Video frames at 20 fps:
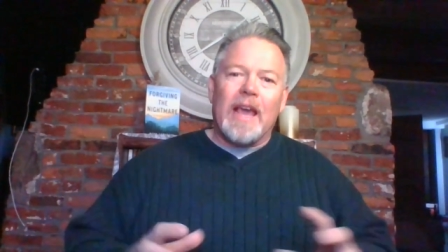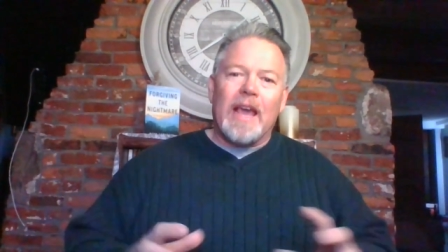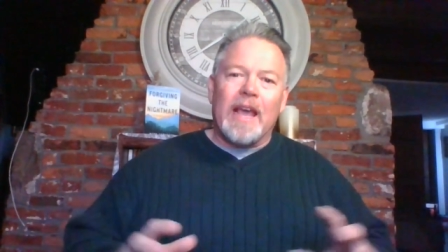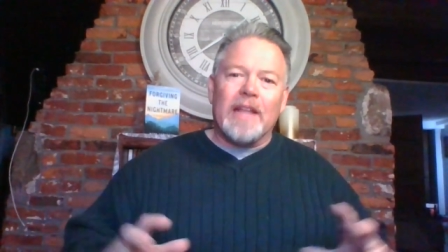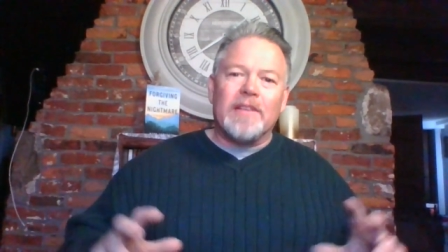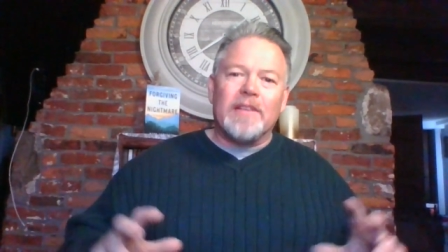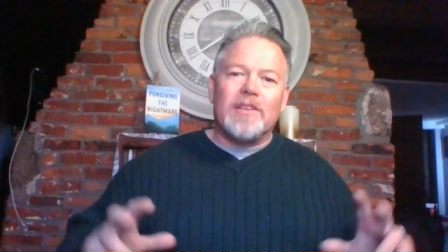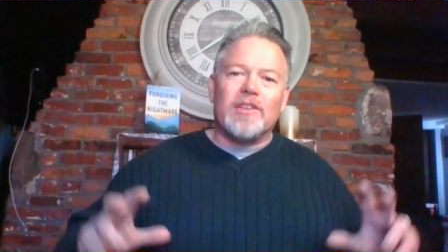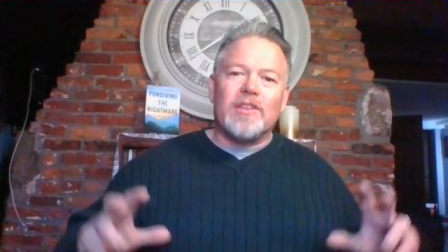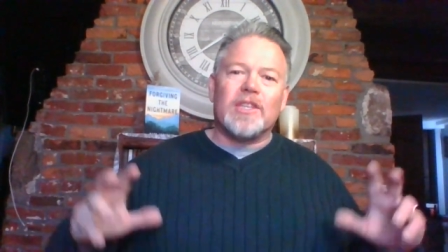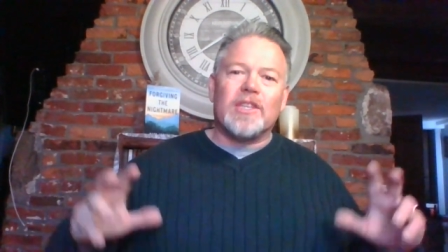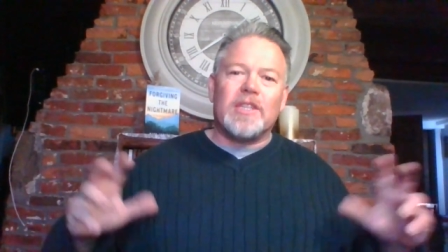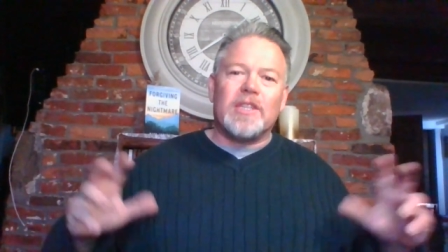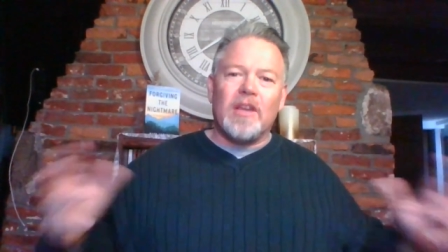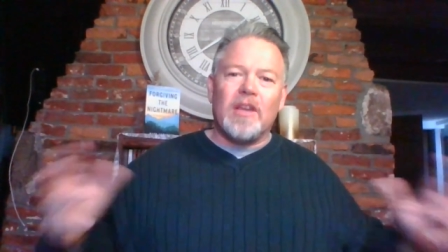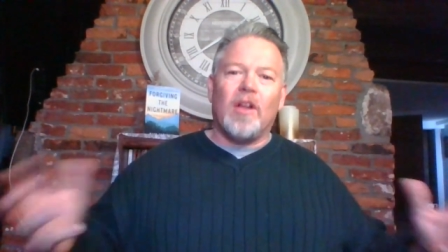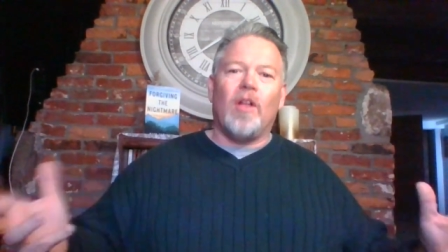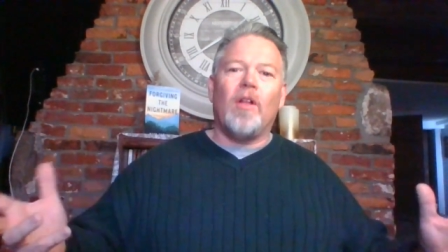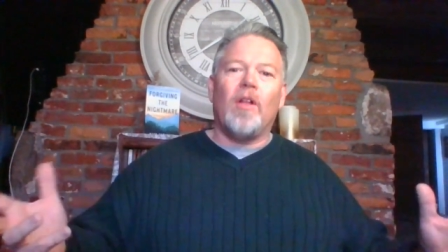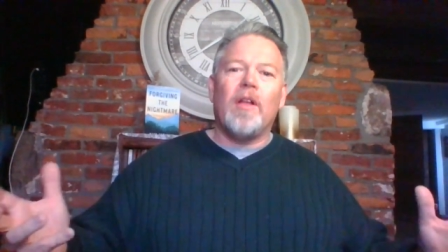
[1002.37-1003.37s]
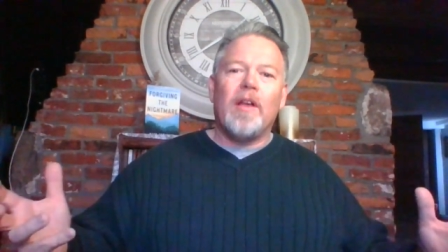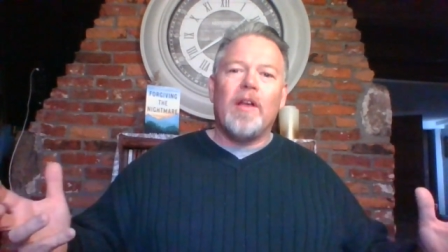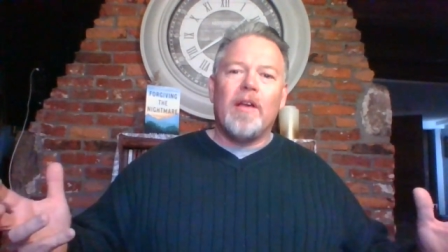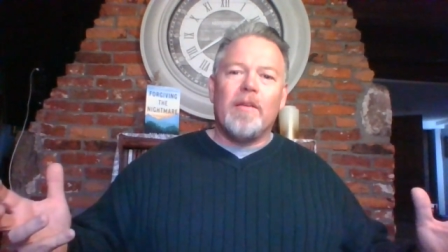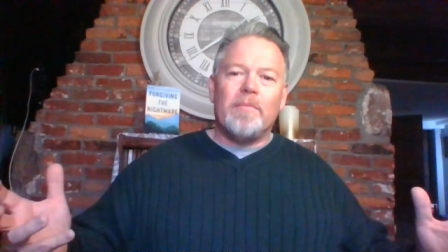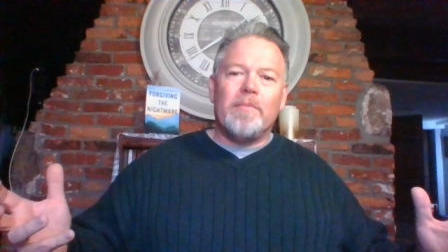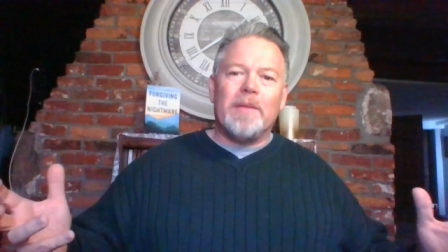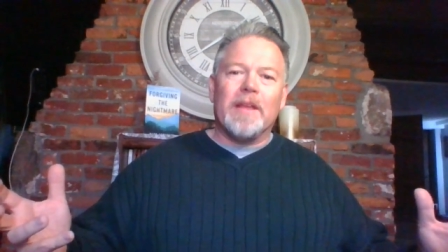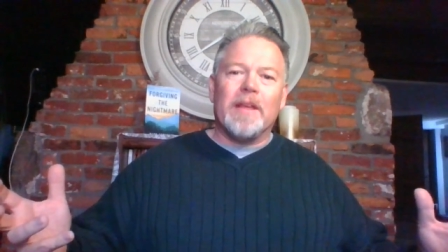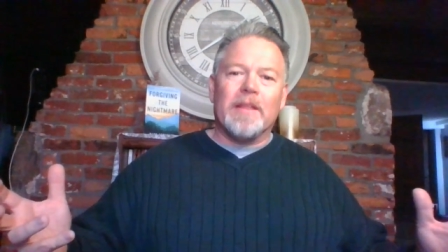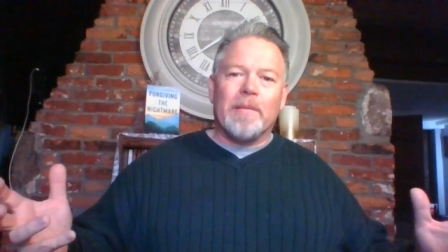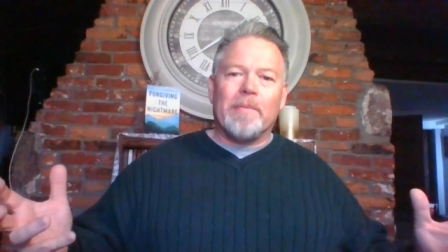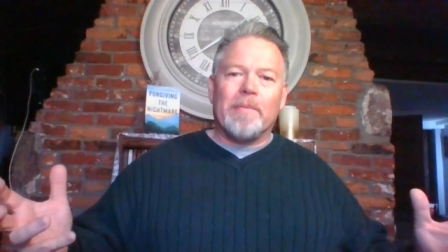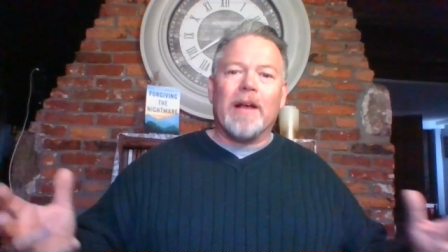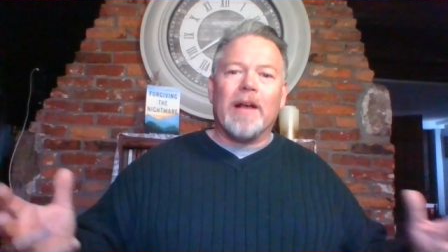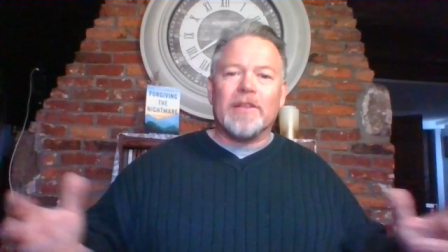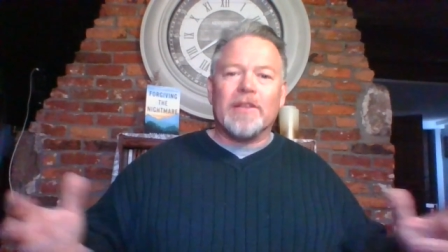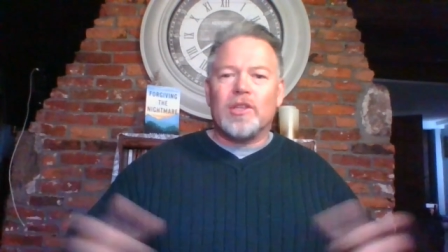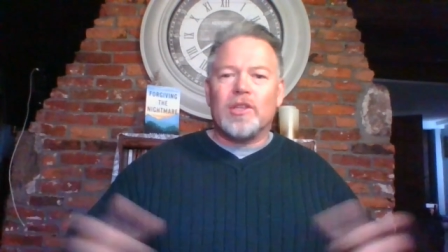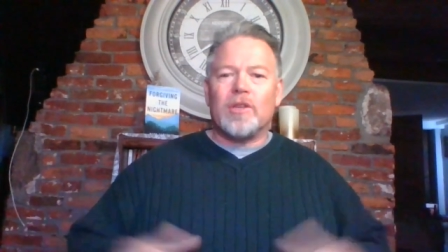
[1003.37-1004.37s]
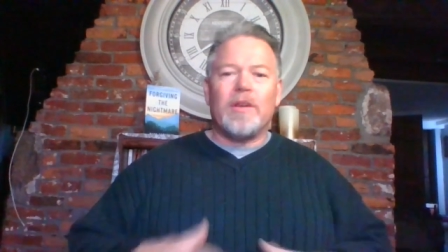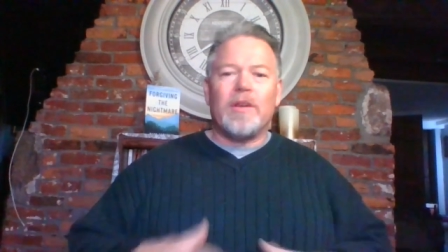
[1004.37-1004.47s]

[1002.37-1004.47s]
and still be in the process?